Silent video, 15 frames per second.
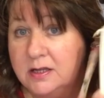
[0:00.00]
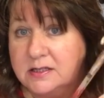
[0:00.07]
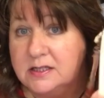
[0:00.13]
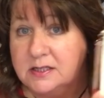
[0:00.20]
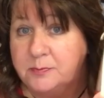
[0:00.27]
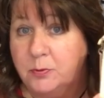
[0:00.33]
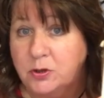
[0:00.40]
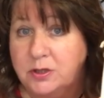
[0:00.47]

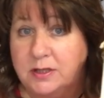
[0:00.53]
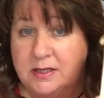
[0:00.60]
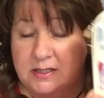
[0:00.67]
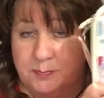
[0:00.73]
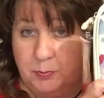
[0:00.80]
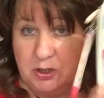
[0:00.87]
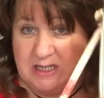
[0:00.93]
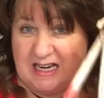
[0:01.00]
This
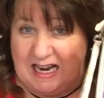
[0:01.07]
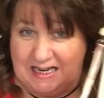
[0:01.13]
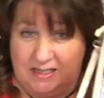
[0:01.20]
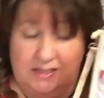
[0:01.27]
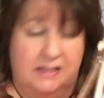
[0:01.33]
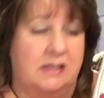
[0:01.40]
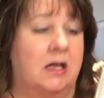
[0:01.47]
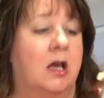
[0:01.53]

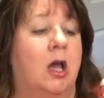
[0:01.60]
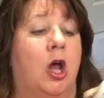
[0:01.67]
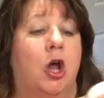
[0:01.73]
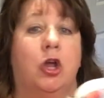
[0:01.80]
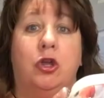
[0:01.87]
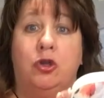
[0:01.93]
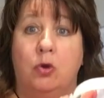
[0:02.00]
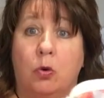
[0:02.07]
protects
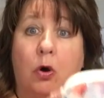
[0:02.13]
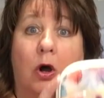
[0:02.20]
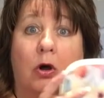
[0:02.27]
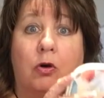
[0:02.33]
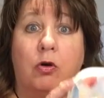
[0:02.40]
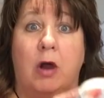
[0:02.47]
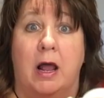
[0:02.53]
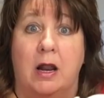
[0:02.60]
your
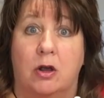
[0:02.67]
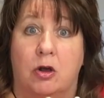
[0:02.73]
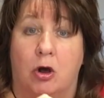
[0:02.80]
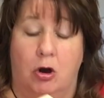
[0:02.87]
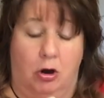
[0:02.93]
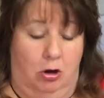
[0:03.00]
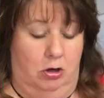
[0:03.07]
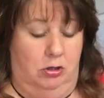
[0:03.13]
credit
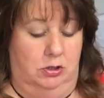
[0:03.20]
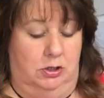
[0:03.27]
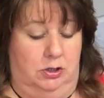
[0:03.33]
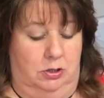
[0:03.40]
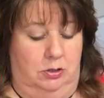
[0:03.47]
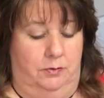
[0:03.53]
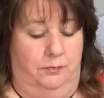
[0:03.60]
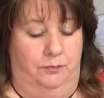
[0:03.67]
cards.
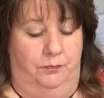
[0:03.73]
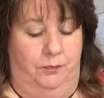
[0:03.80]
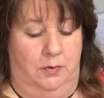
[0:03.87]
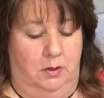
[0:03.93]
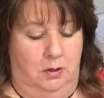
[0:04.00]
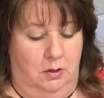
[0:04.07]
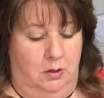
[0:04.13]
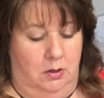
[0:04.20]

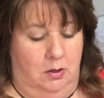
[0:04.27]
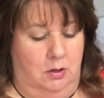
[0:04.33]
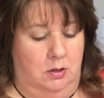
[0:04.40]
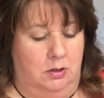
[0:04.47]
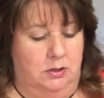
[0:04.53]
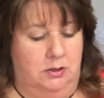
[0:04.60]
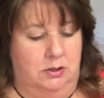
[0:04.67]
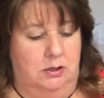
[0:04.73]

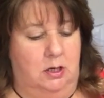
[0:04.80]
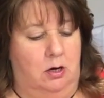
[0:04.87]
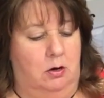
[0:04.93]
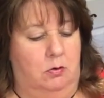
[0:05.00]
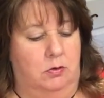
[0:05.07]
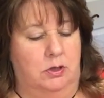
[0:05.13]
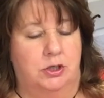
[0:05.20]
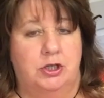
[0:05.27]
So
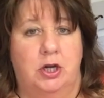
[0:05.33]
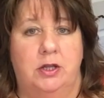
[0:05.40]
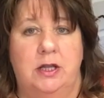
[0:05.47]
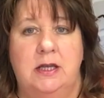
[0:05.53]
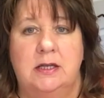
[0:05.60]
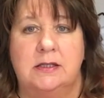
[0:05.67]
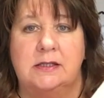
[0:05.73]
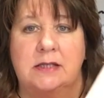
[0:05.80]
I'm going to show you
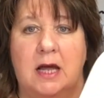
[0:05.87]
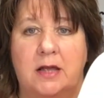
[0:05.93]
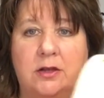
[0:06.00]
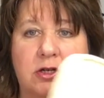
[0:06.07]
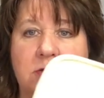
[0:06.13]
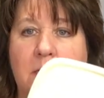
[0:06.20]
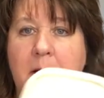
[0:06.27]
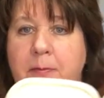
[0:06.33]
the inside.
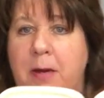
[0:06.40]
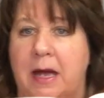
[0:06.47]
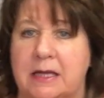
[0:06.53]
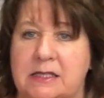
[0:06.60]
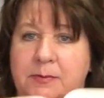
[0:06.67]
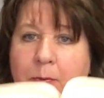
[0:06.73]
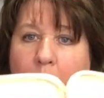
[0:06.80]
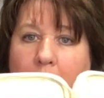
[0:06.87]
There's my
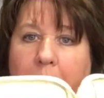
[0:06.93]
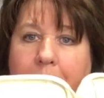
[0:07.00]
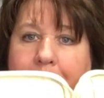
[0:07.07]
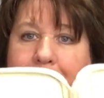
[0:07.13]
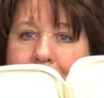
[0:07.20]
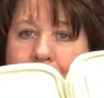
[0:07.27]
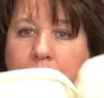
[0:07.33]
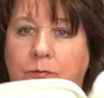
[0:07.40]
passport.
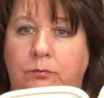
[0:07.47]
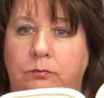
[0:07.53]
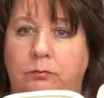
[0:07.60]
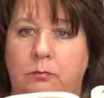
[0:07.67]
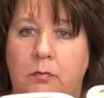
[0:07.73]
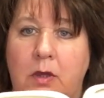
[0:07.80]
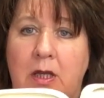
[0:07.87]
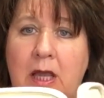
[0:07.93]

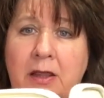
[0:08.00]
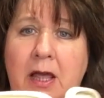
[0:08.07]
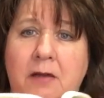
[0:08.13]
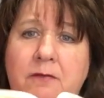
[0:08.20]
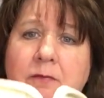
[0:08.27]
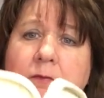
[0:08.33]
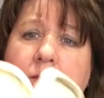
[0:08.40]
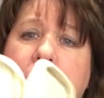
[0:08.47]
That
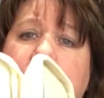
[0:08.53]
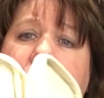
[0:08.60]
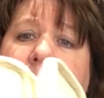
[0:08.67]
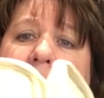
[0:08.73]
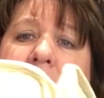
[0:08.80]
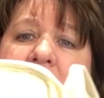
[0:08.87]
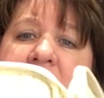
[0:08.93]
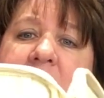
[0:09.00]

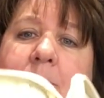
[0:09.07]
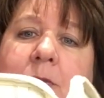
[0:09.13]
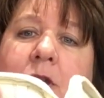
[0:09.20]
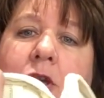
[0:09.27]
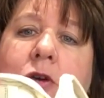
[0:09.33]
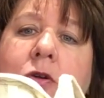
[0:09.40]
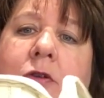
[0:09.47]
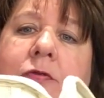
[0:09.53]
fits
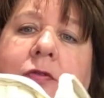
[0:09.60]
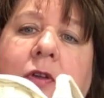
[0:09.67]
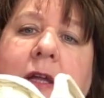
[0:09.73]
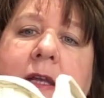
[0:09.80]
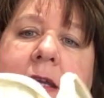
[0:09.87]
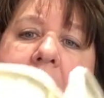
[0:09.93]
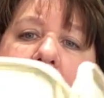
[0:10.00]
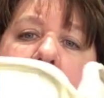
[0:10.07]

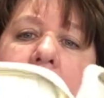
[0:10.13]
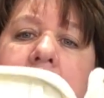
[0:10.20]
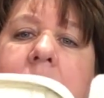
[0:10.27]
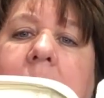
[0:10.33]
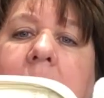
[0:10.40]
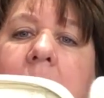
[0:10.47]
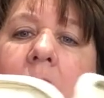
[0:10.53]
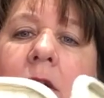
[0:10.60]
beautifully down in
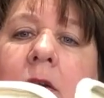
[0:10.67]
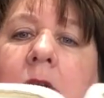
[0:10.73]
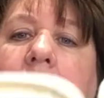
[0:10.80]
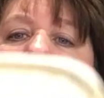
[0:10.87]
there.